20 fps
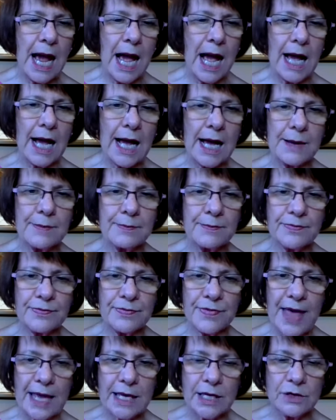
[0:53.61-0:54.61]
Um,
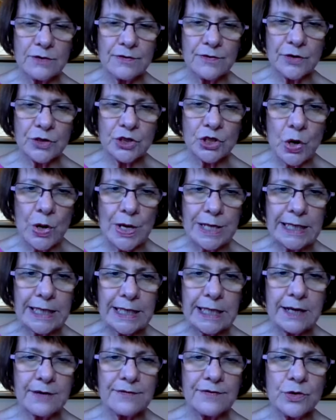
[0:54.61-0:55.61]
thank you for
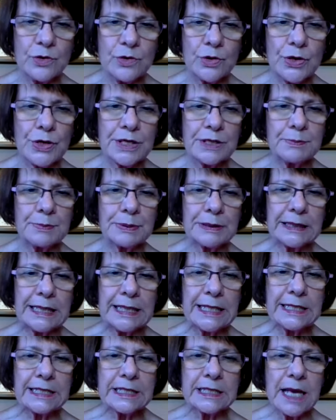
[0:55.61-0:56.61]
joining. If you could
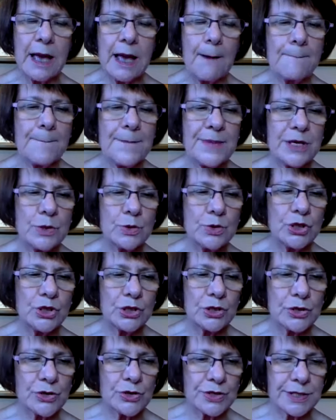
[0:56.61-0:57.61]
please mute
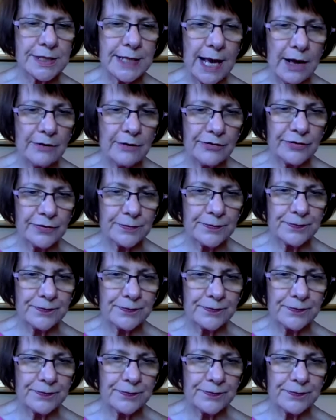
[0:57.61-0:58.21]
yourself.